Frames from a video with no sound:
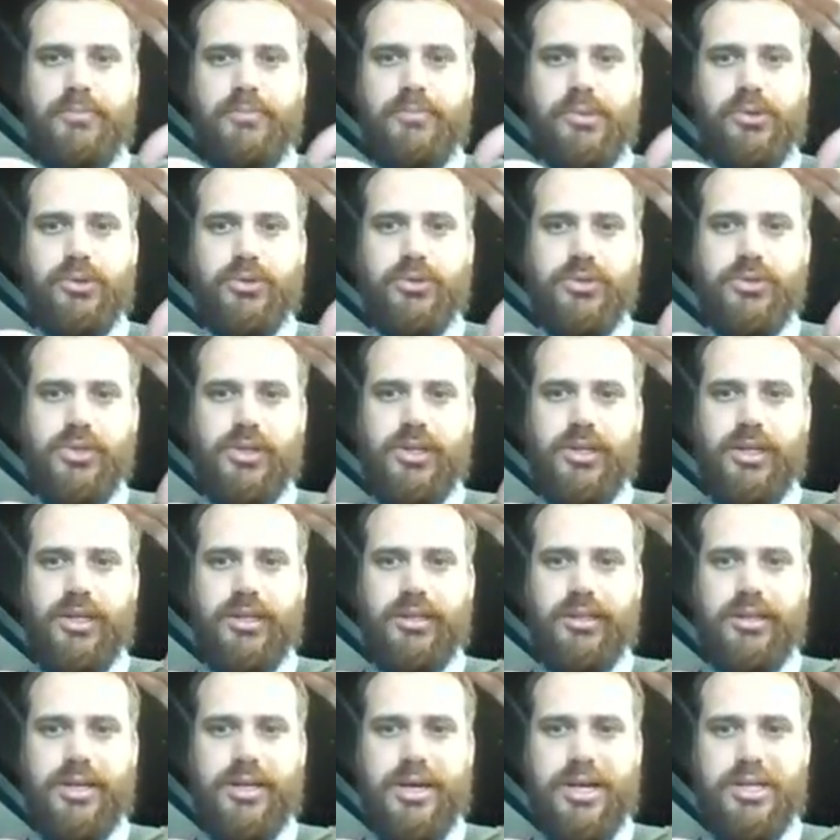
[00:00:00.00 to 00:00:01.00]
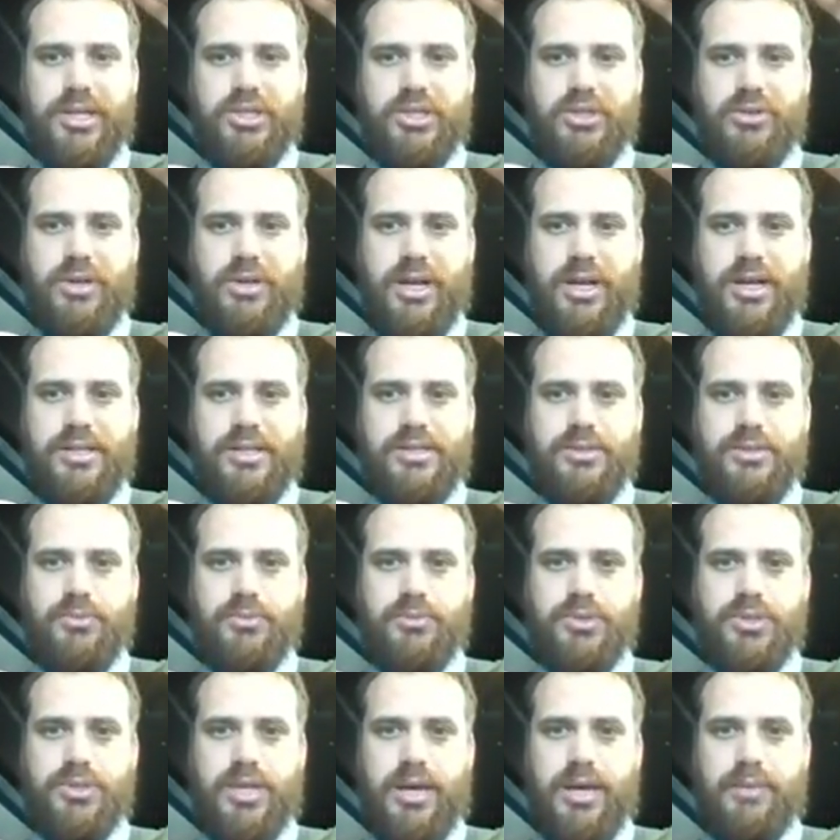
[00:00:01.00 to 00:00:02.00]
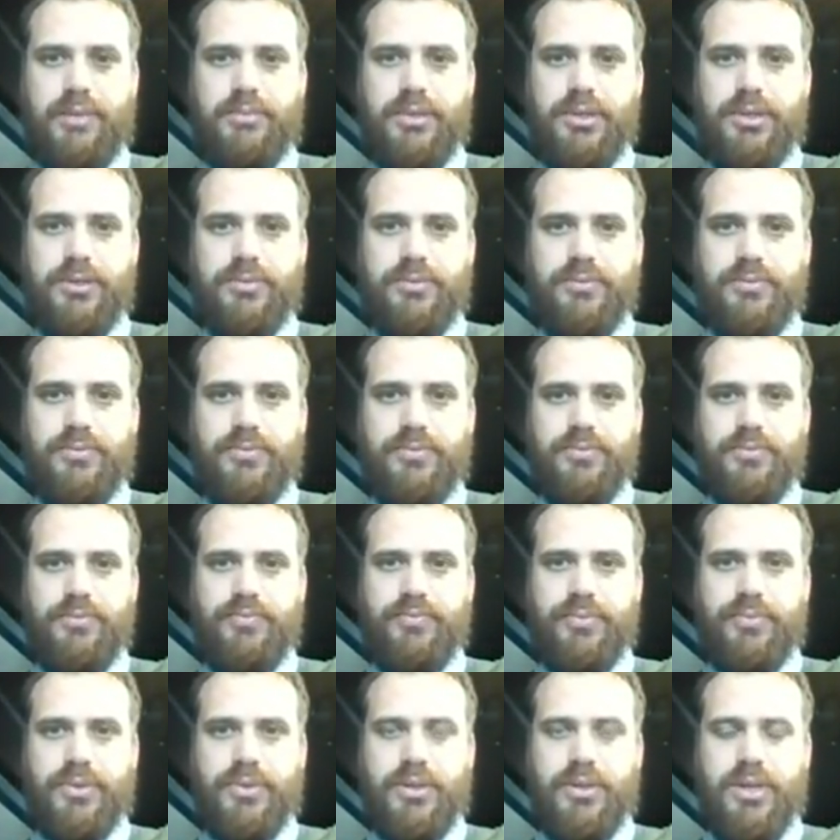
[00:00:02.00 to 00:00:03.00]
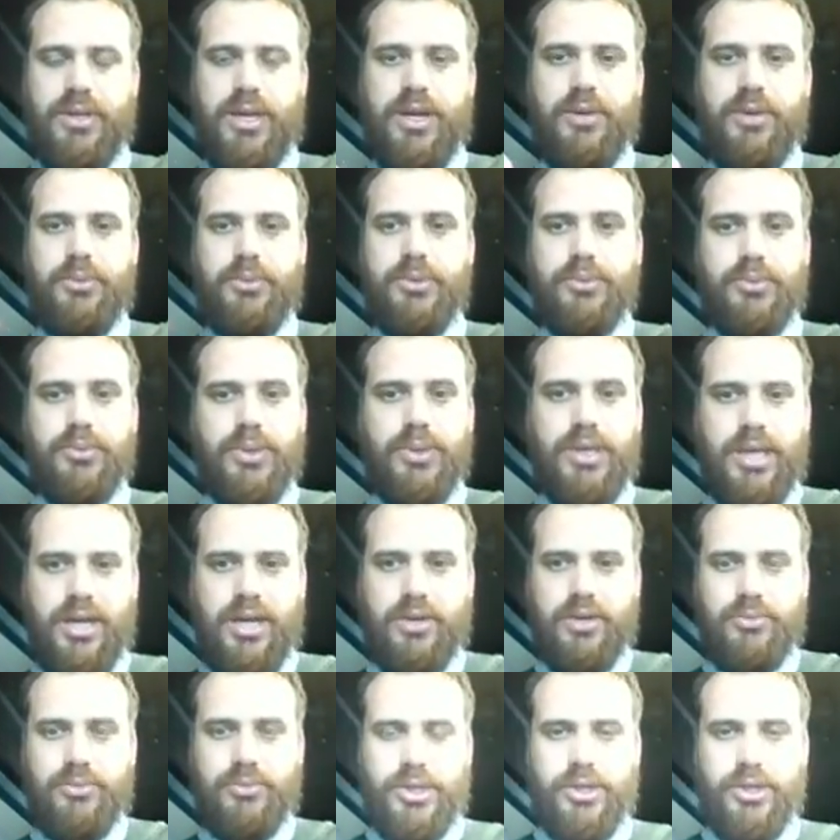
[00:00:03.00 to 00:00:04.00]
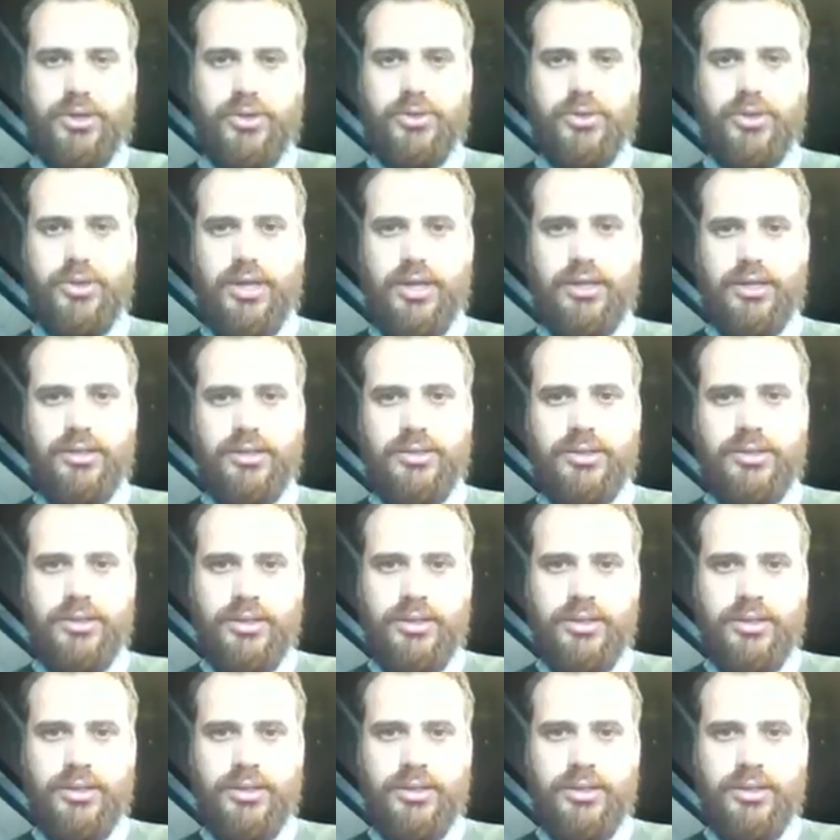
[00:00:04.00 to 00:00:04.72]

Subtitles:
but also get larger as it was happening? How would we code that?